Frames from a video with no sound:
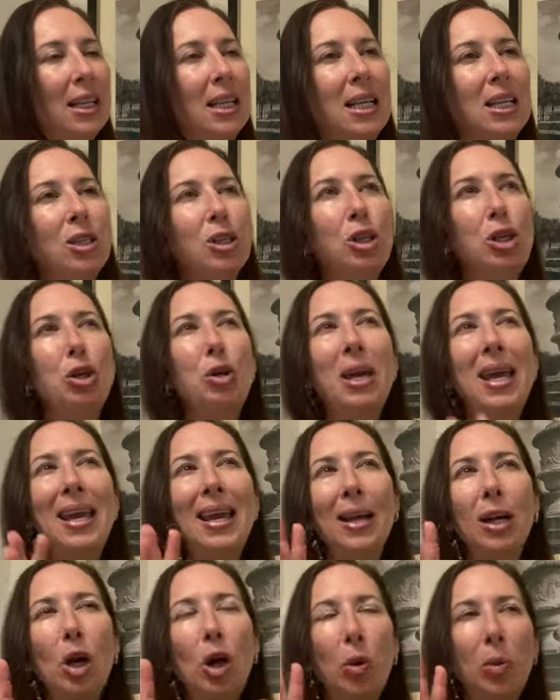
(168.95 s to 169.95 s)
So you
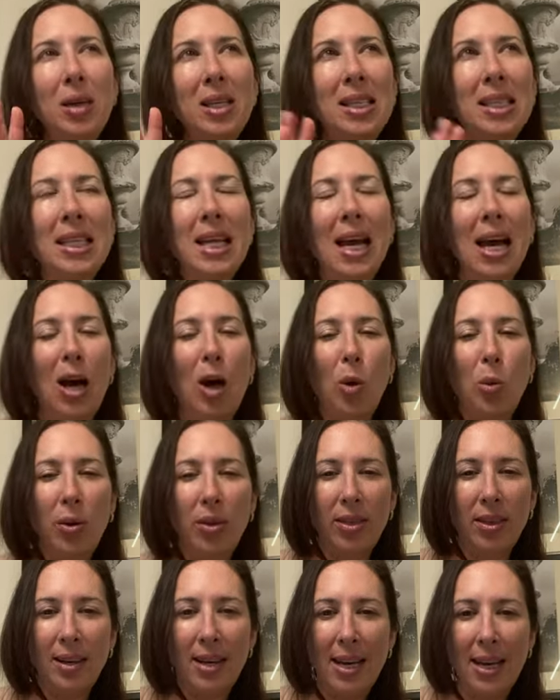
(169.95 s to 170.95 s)
can't always tell with
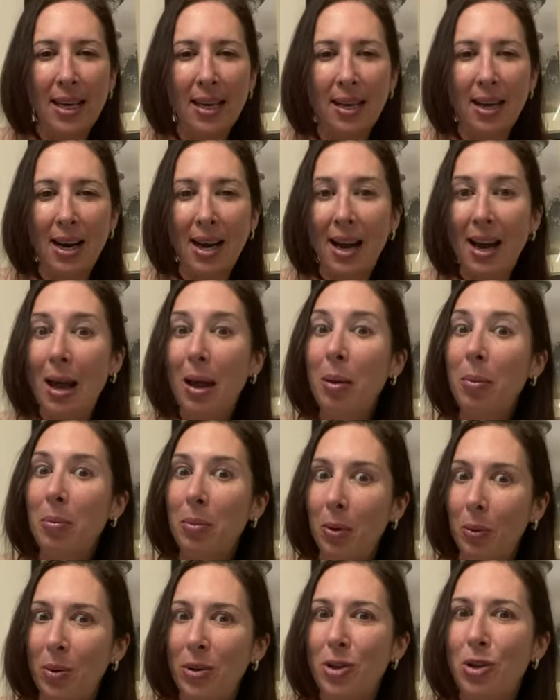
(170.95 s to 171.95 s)
the naked eye,
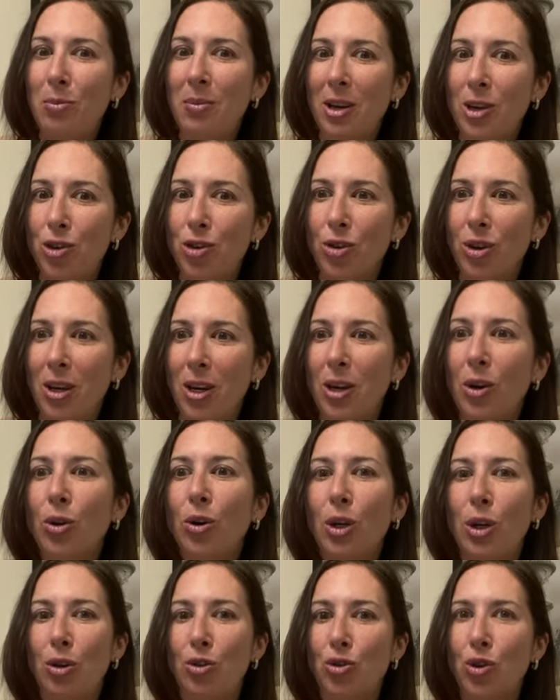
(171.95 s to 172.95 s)
but when you measure it or
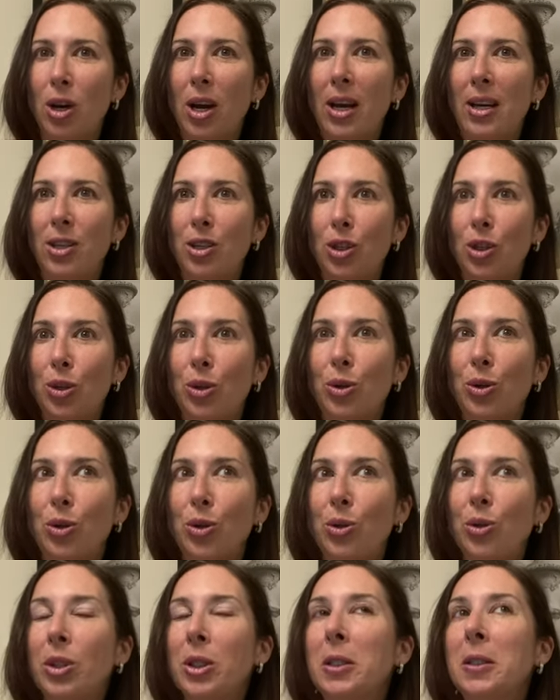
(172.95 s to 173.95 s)
you try
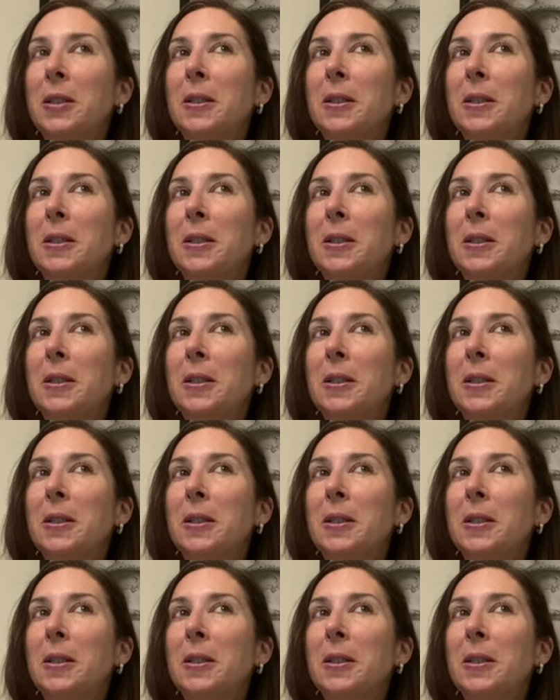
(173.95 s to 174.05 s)
to